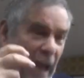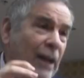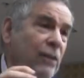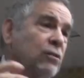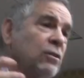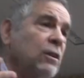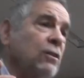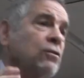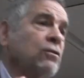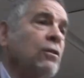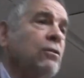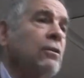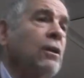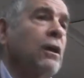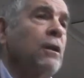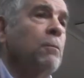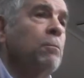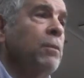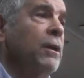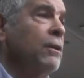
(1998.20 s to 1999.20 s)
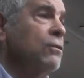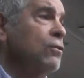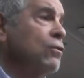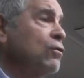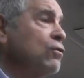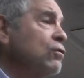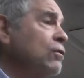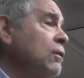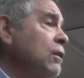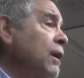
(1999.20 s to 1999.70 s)
access the
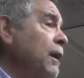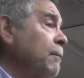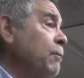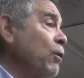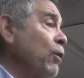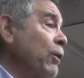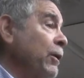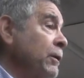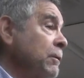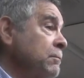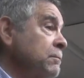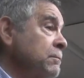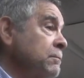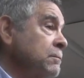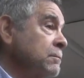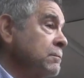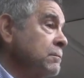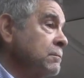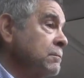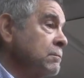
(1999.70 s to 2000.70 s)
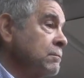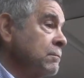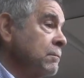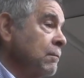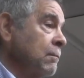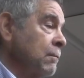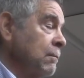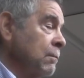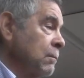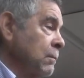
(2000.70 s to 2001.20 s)
databases of the library.
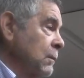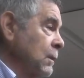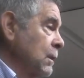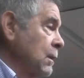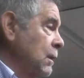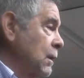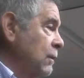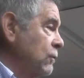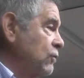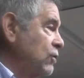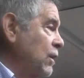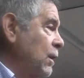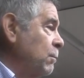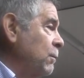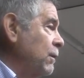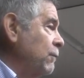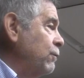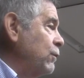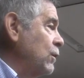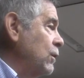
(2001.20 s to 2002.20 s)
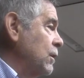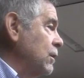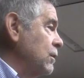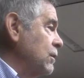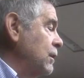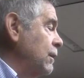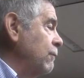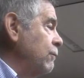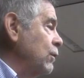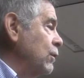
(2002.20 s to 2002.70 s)
And tell me if you're going to
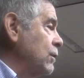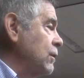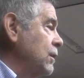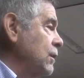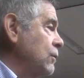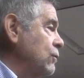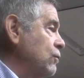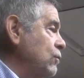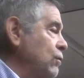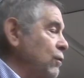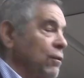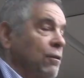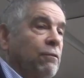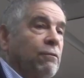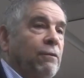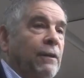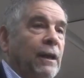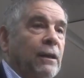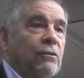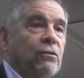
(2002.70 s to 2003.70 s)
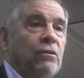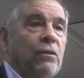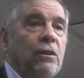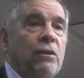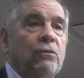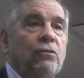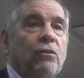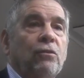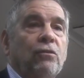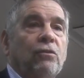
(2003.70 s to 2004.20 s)
give your kids certain
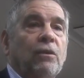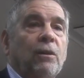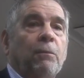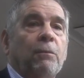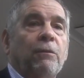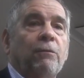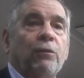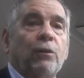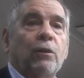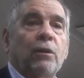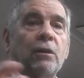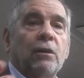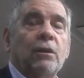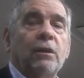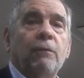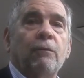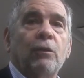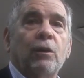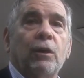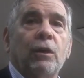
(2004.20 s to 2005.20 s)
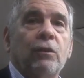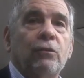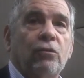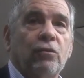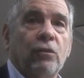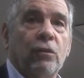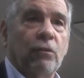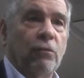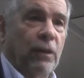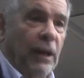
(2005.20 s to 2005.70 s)
vaccines, and tell me if you're going to give your kids
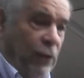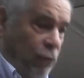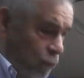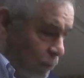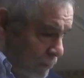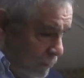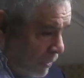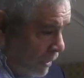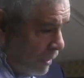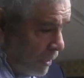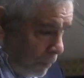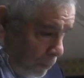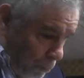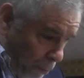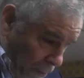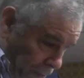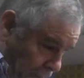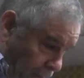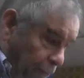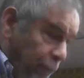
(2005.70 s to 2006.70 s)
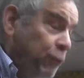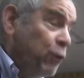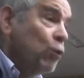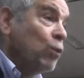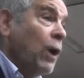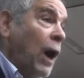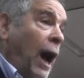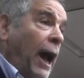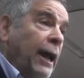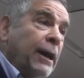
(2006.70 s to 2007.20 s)
certain x-rays. But if
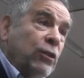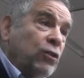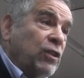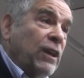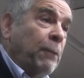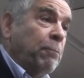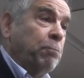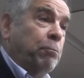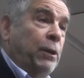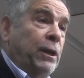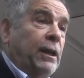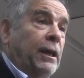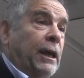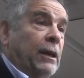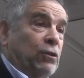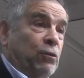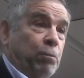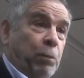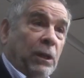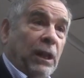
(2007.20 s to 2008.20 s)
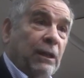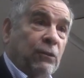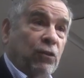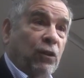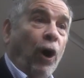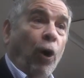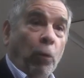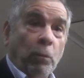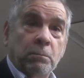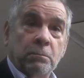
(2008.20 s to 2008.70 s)
you, I accept BDS, but let's
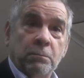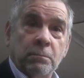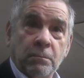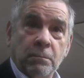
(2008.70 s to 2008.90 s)
go.